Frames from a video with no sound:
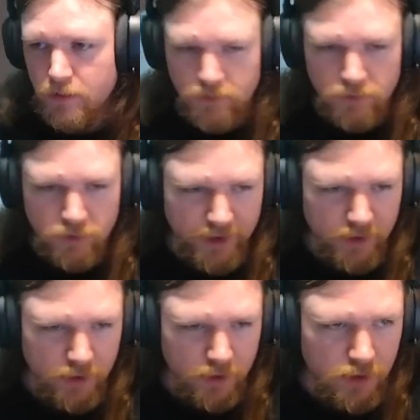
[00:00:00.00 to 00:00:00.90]
Right.
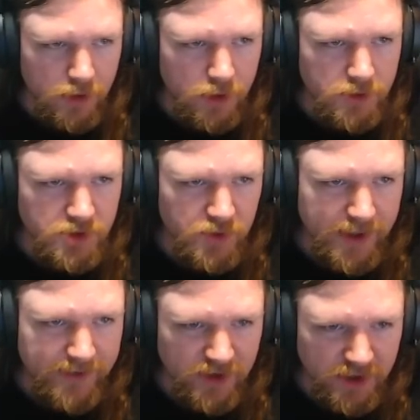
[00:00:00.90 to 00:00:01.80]
Uh, do I
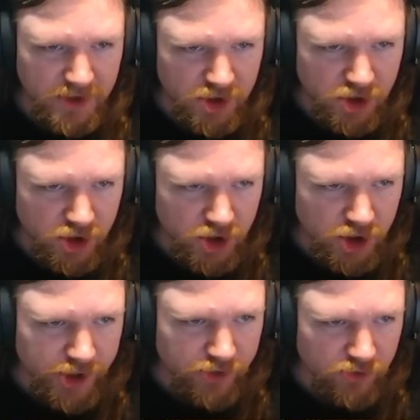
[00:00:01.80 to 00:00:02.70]
have any
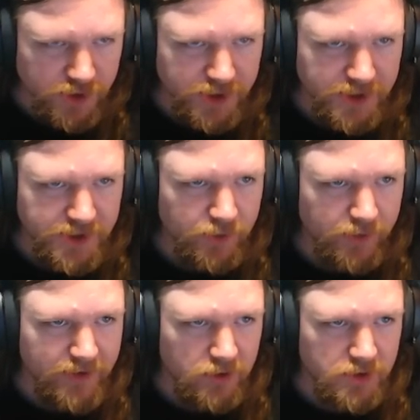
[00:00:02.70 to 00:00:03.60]
generals I can still
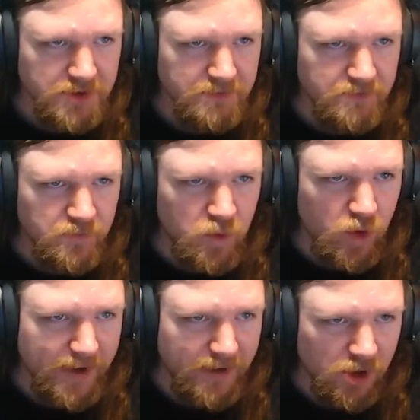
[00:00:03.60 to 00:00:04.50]
give out? Because I'm
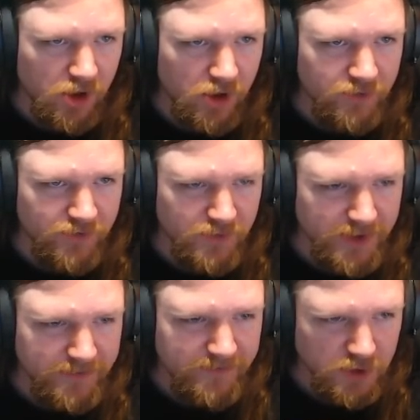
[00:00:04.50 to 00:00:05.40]
quite a lot over
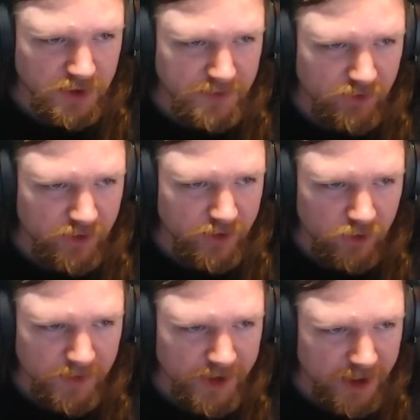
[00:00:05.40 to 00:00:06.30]
my force limit, right,
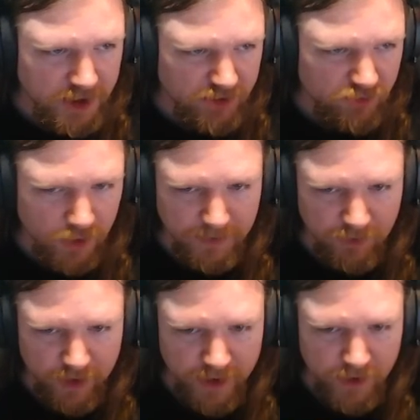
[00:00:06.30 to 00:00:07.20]
or my uh, general limit
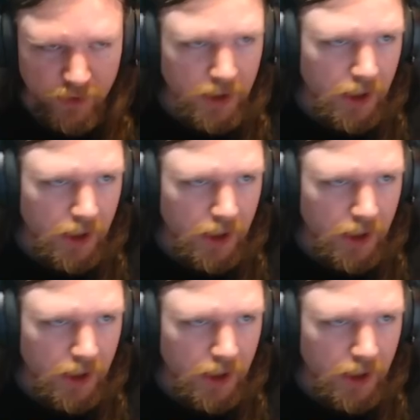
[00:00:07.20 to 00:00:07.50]
right now.